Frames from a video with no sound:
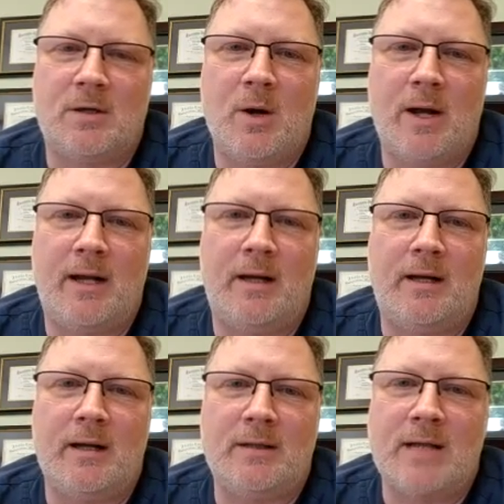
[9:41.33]
go ahead
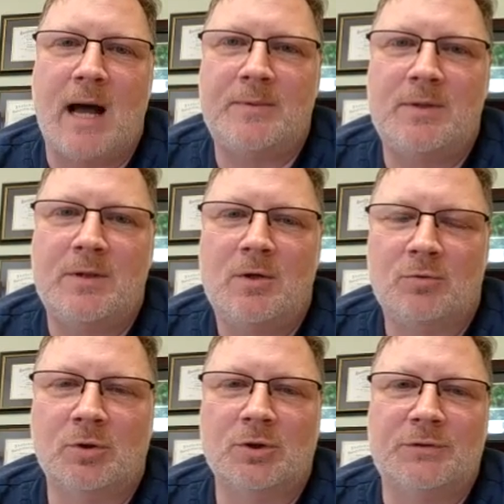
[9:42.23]
and adopt
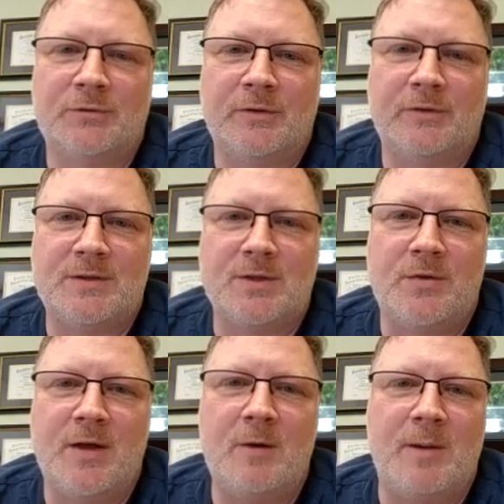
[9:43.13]
rules for physical
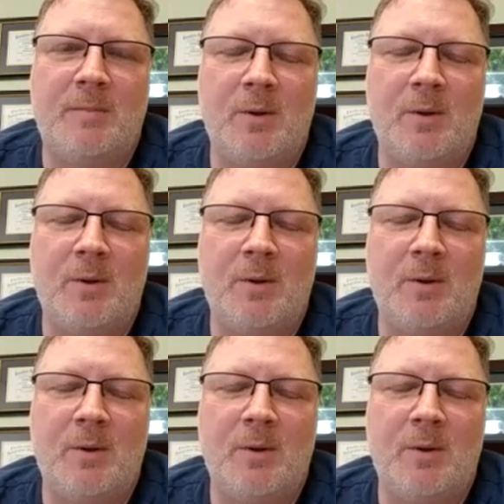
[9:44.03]
therapy.